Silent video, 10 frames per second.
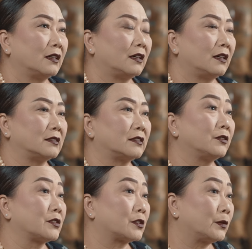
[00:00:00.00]
Until
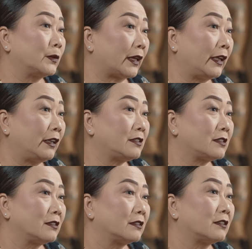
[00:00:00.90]
it's too late,
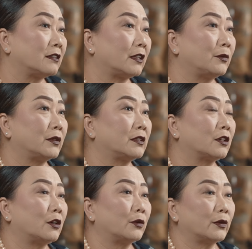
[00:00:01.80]
then they would
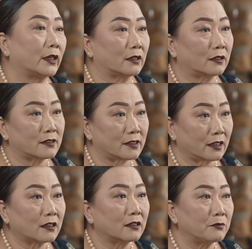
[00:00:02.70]
go and
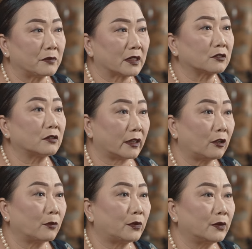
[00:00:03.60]
seek medical help.